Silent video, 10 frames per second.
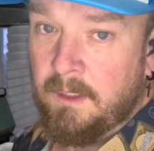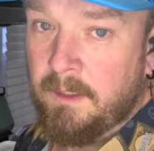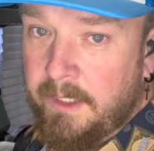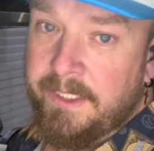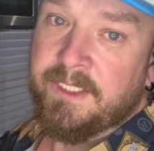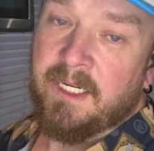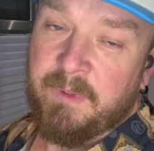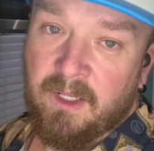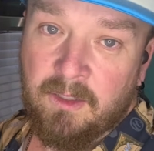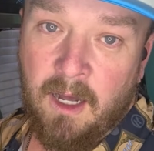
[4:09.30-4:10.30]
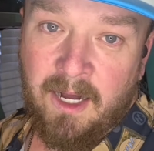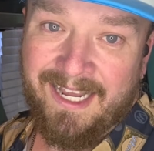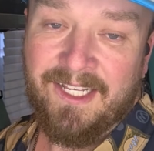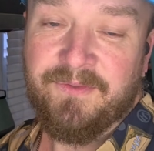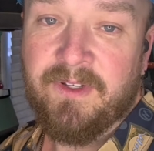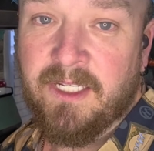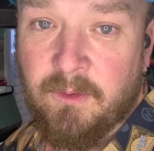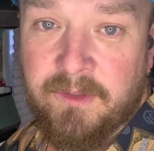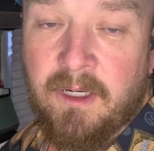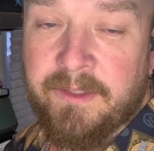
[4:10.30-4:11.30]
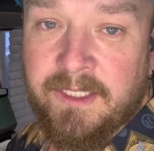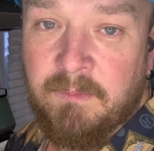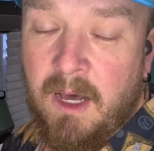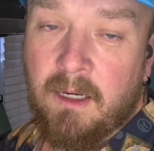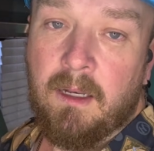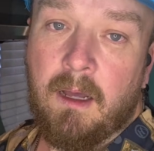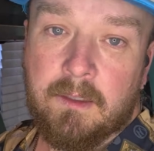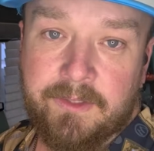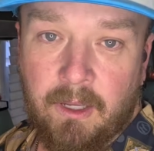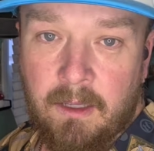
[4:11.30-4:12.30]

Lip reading: It's going to be a long ass video with all these monologues.